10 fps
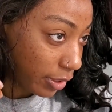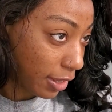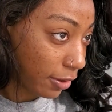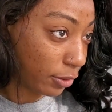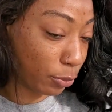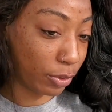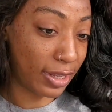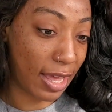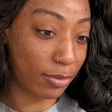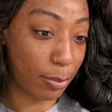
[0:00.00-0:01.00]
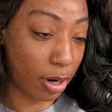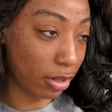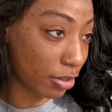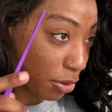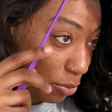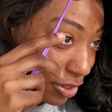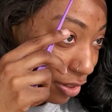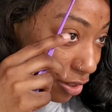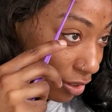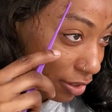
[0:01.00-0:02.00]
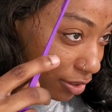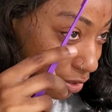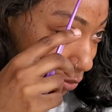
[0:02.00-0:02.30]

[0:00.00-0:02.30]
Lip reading: now, I don't really have a part going on.